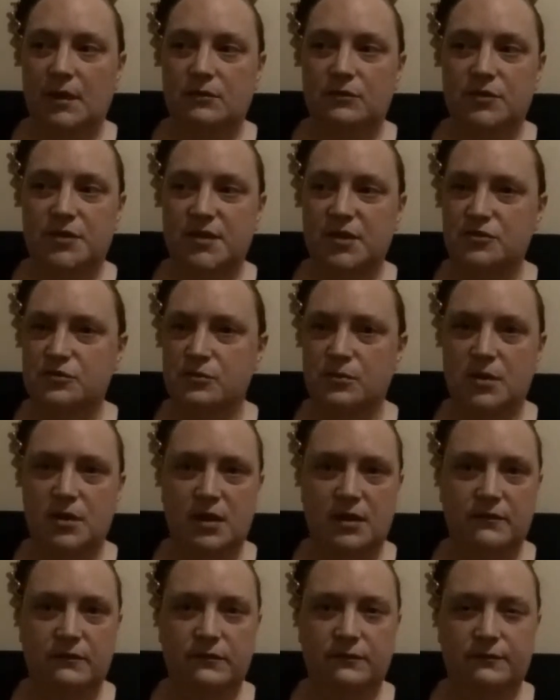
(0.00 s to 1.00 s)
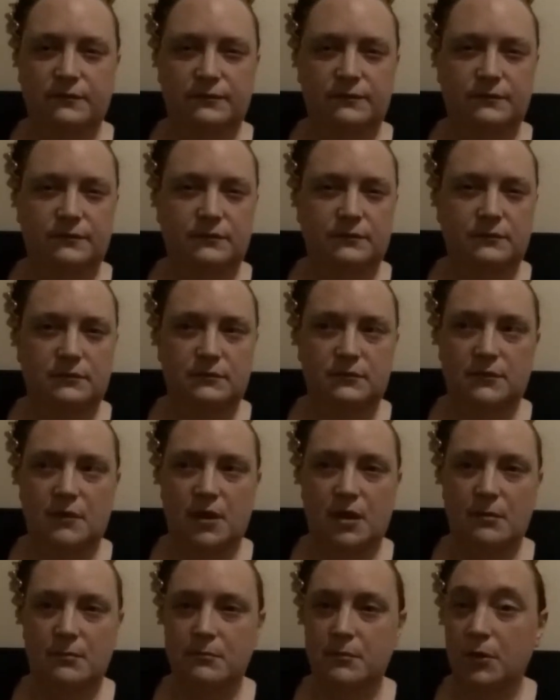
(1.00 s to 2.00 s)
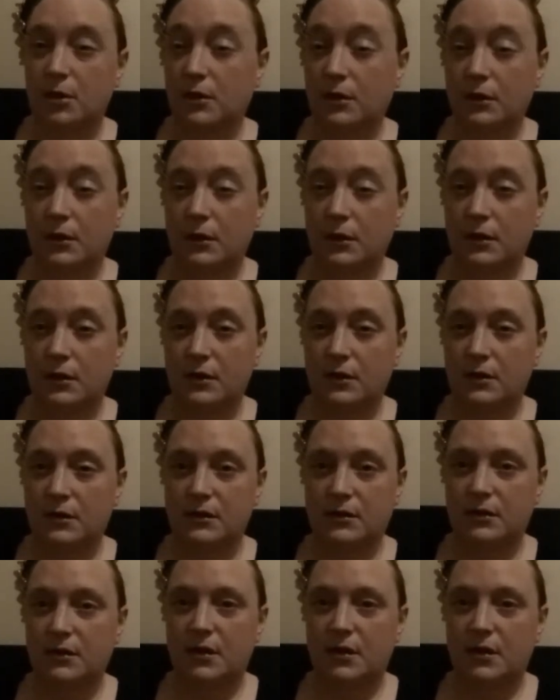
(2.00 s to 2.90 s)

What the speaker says: residual of a murder.